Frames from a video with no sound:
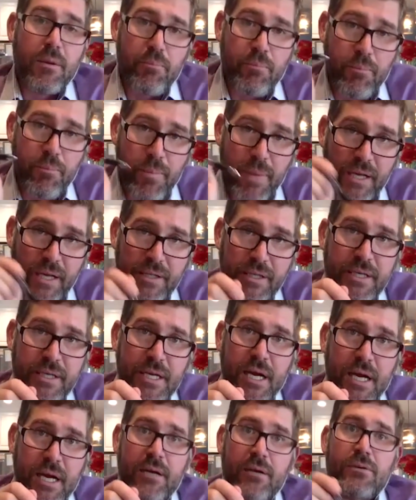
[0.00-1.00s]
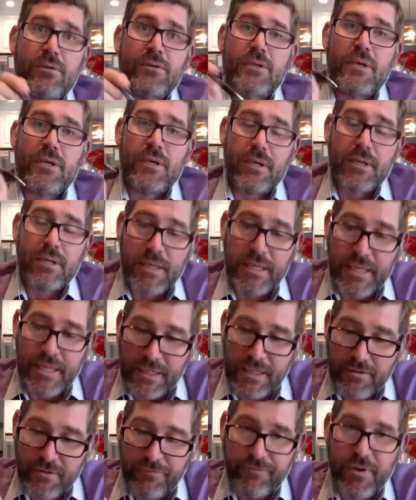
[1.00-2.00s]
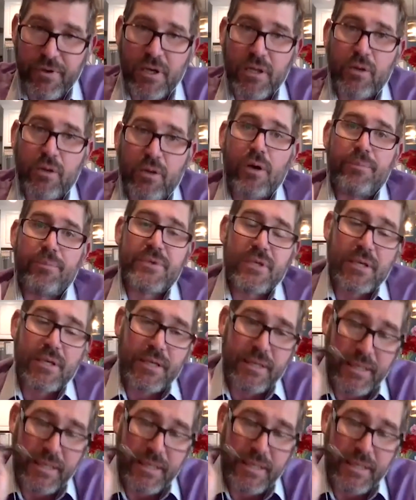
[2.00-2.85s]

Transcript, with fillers: make the dials, get the follow-ups,